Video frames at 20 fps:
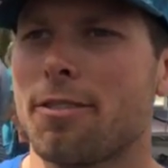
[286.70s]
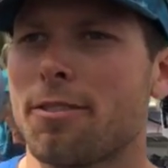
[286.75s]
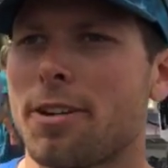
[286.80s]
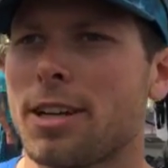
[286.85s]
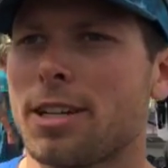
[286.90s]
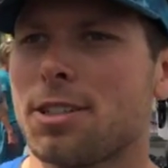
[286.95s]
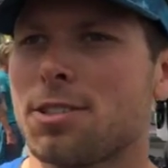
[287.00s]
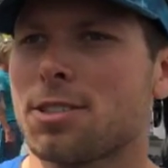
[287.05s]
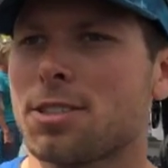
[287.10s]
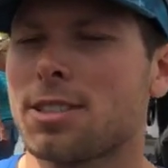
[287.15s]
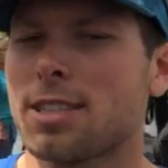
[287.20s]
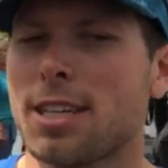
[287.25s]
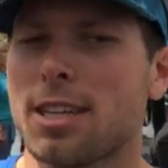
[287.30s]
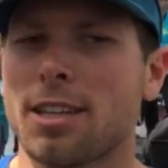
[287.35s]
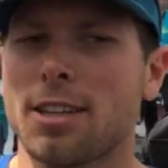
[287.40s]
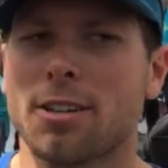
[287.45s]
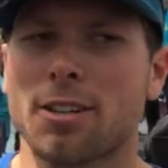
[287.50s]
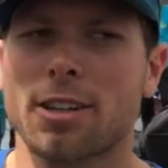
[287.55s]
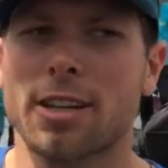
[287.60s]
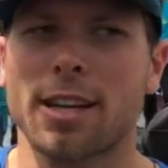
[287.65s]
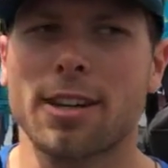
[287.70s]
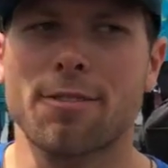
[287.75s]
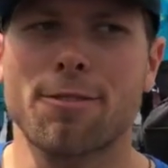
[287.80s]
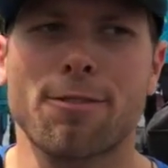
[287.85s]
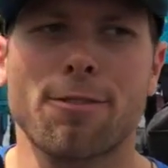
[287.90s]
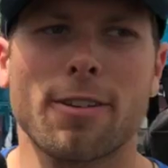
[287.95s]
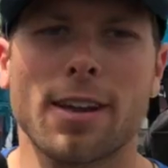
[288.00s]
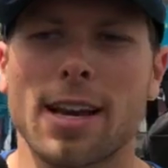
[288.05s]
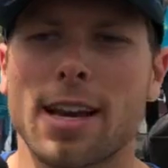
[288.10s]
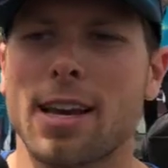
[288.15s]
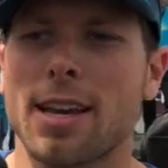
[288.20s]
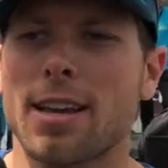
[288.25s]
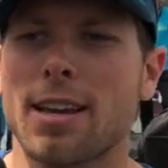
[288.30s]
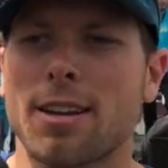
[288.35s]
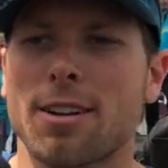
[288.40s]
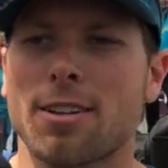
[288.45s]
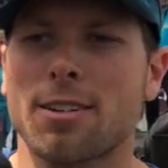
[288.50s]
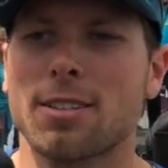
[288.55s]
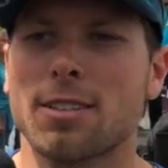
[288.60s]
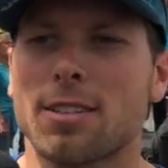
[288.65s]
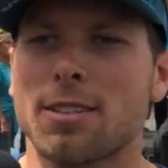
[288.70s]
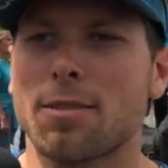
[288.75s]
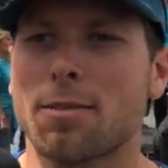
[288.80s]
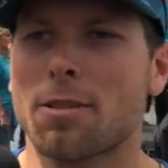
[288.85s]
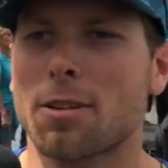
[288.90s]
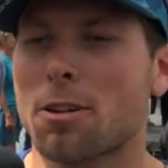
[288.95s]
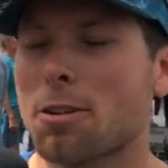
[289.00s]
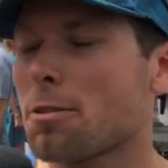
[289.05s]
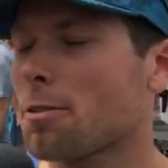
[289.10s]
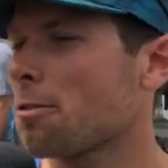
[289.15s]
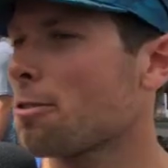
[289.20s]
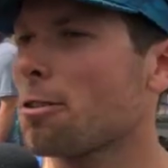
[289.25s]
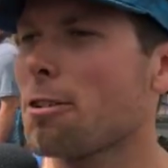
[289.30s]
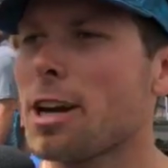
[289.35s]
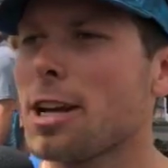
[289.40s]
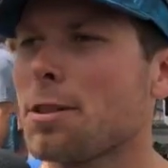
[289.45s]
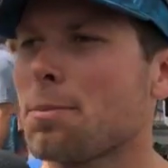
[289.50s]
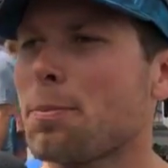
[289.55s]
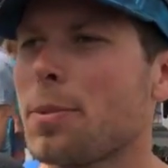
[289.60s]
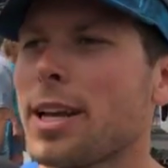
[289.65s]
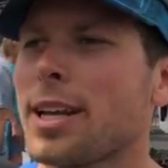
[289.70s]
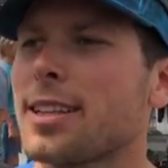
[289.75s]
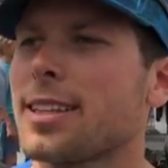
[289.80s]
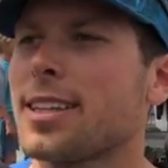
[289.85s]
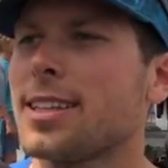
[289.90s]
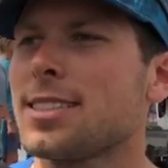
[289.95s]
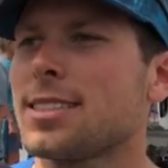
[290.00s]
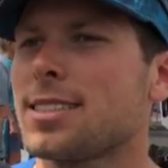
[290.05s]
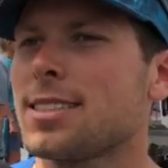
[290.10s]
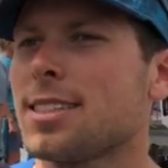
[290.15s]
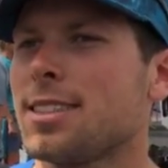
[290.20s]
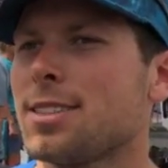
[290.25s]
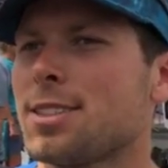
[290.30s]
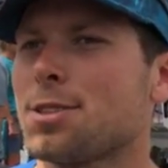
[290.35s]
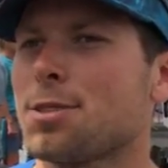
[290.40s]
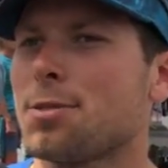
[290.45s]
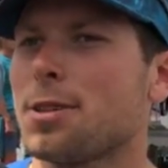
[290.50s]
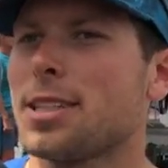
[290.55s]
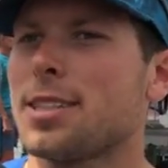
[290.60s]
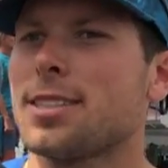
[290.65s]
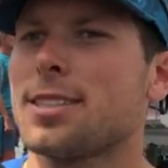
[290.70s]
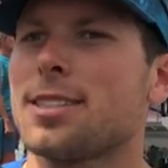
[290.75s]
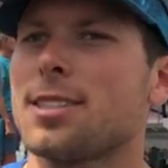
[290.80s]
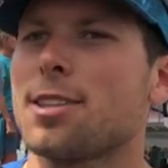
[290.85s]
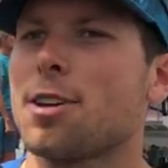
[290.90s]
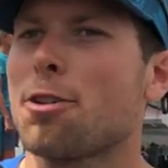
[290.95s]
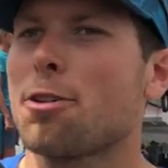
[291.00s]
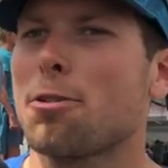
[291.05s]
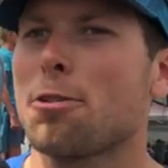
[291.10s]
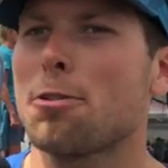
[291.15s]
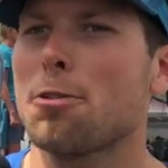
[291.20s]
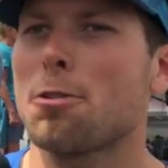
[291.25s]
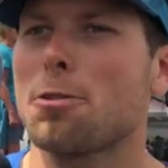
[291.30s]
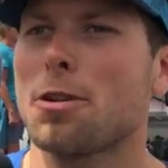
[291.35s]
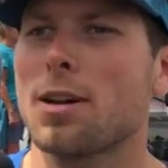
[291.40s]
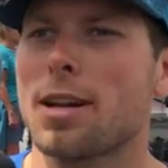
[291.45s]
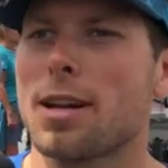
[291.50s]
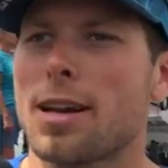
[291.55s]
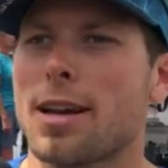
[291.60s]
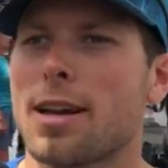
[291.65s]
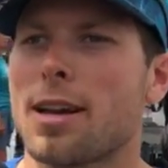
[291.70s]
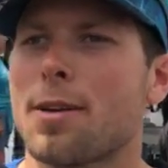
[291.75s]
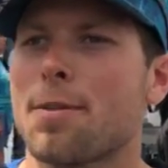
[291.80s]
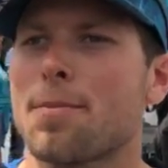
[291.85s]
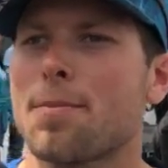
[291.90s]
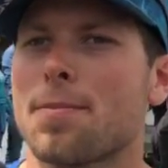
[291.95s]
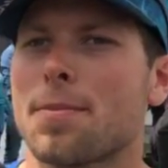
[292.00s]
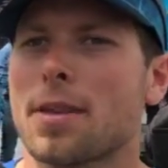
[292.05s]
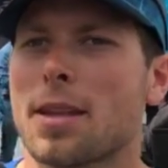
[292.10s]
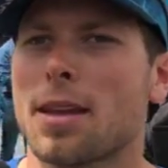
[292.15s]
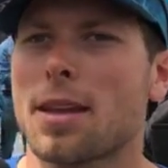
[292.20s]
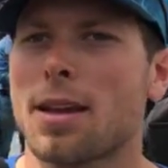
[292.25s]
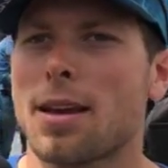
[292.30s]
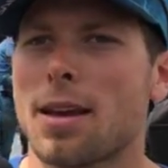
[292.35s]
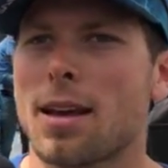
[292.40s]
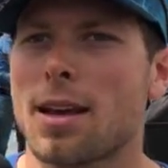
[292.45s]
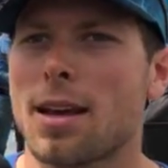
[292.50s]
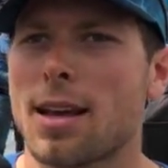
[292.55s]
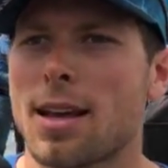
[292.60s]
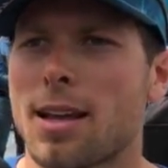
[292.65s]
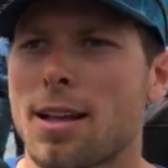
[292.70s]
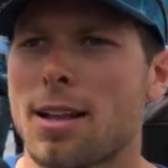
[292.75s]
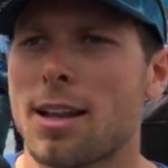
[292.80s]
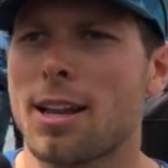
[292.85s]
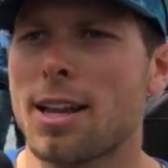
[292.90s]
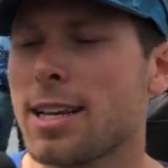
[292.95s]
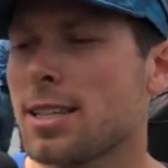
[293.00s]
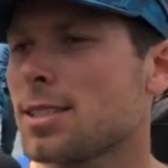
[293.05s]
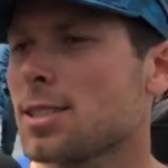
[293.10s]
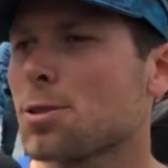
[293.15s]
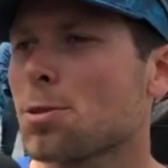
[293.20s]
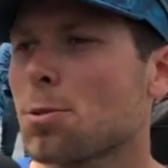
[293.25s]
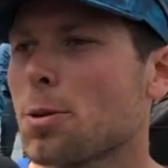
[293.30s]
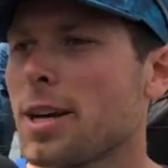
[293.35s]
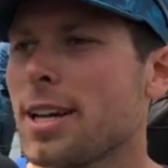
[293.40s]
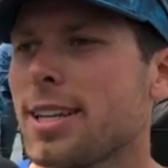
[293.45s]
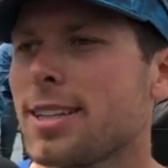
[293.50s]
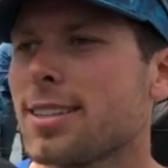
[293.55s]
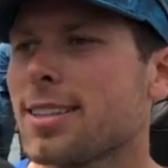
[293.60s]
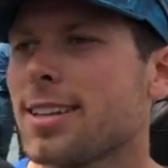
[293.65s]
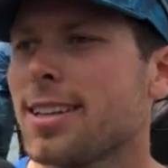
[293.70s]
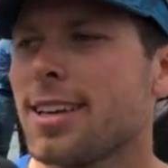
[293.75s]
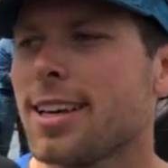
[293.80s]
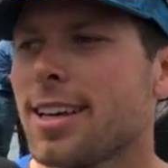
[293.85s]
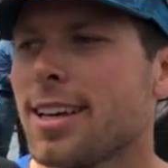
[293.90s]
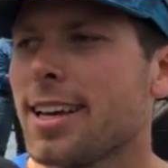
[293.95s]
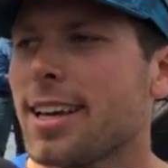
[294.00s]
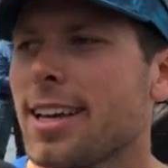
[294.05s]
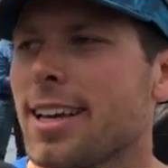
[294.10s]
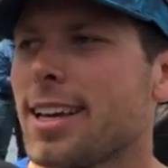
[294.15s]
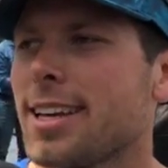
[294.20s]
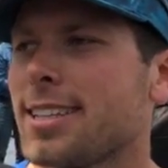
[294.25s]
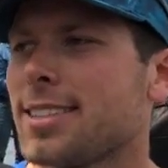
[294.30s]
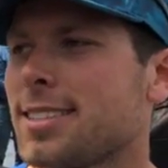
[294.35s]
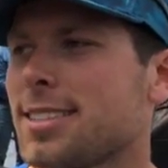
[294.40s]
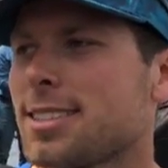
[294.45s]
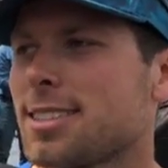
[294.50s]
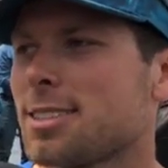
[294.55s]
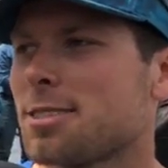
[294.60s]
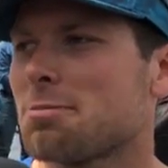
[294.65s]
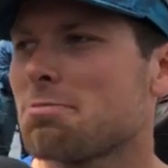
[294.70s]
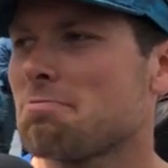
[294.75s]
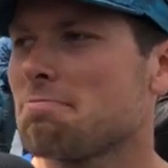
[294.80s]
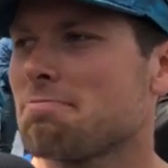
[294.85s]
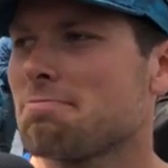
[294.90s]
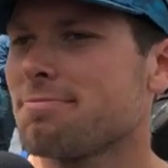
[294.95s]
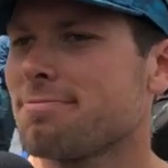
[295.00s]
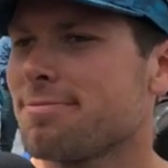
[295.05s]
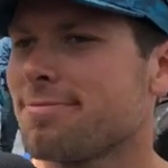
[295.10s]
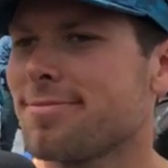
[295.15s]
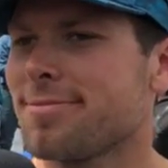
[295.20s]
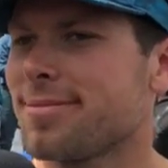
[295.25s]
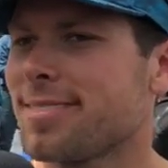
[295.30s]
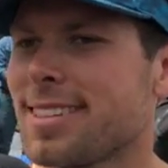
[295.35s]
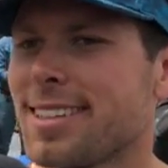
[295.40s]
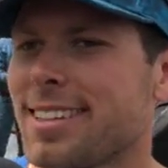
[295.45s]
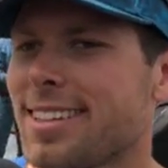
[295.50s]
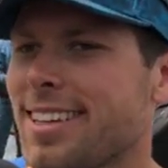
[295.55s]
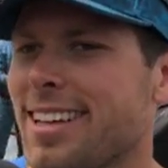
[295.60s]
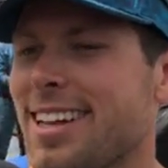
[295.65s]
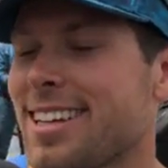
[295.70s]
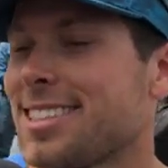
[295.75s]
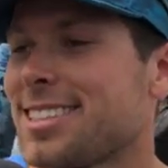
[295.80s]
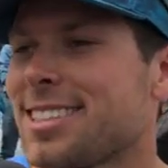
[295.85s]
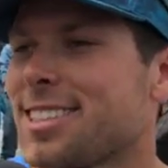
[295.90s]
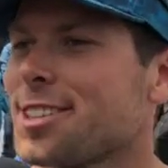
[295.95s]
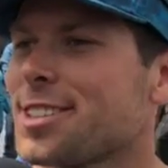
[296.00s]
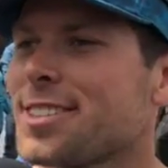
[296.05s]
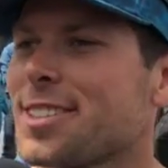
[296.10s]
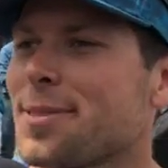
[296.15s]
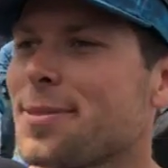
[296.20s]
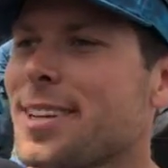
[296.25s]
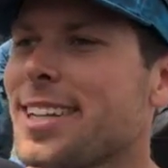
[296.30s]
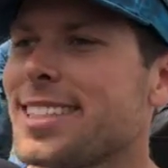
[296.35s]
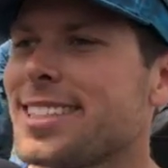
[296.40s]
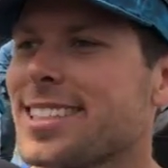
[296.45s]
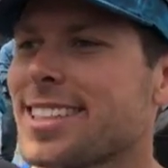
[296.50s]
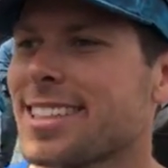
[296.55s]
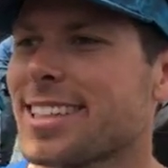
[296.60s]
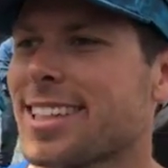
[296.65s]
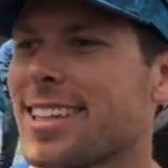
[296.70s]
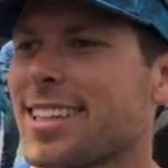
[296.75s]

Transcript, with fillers: when you see, you can fly quite big distance with so um, uh, less weight. It's, yeah, it's just amazing.